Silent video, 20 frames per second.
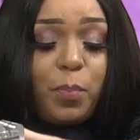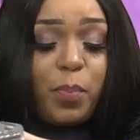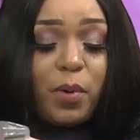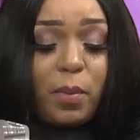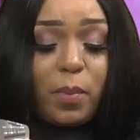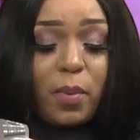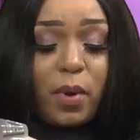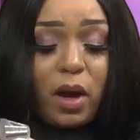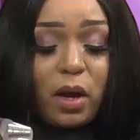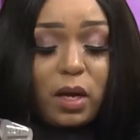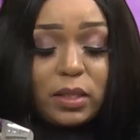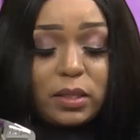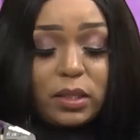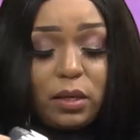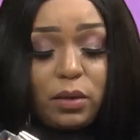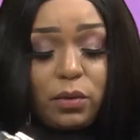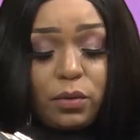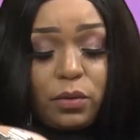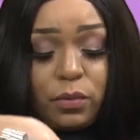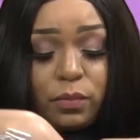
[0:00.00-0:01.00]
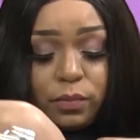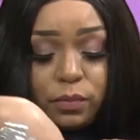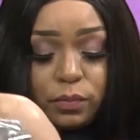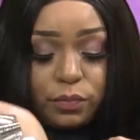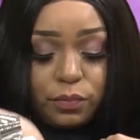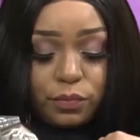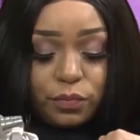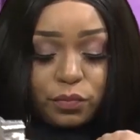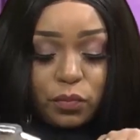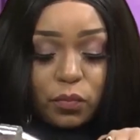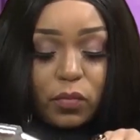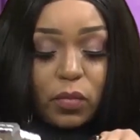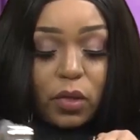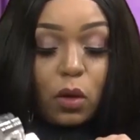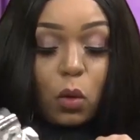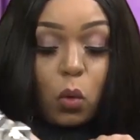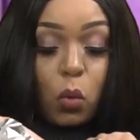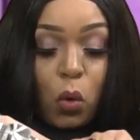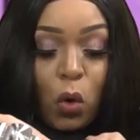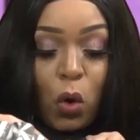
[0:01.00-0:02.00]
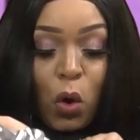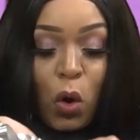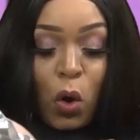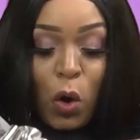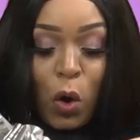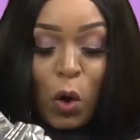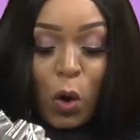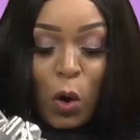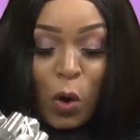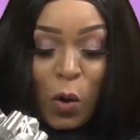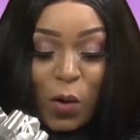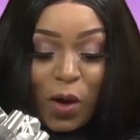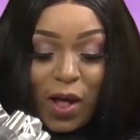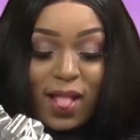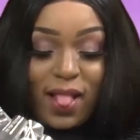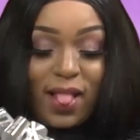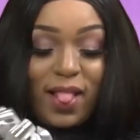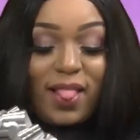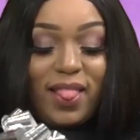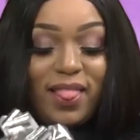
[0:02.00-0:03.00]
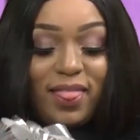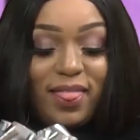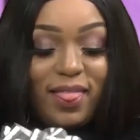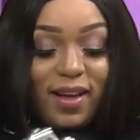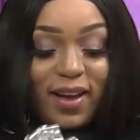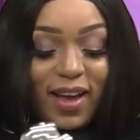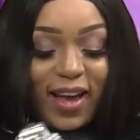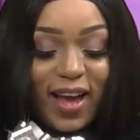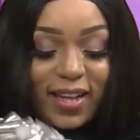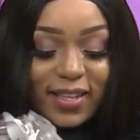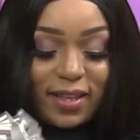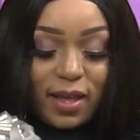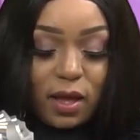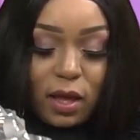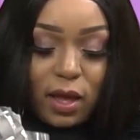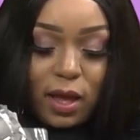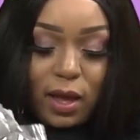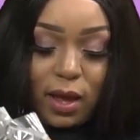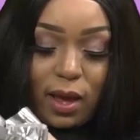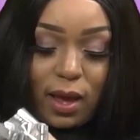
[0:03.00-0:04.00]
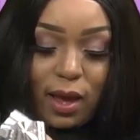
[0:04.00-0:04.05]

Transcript: people box, you know. Woo! Look at...